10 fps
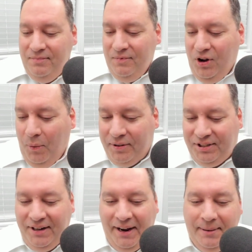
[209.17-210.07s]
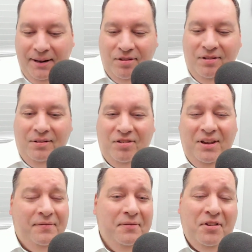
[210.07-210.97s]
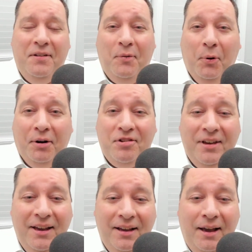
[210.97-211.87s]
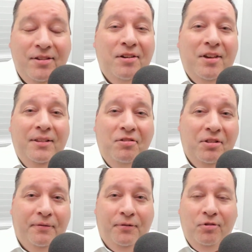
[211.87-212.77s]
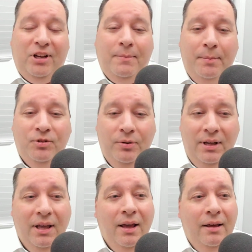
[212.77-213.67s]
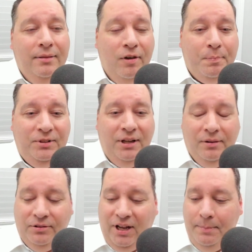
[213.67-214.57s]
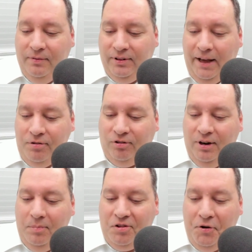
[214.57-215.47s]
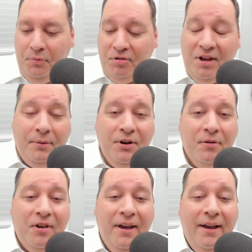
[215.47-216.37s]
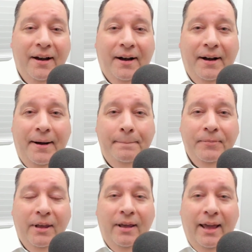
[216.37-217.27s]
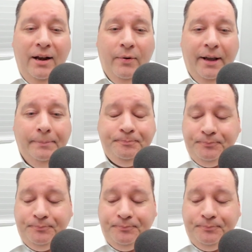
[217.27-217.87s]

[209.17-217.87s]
go with tonight and see if it works. As I said, this is the first time I'm doing this particular type of live stream, so we'll see how it goes. Anyway,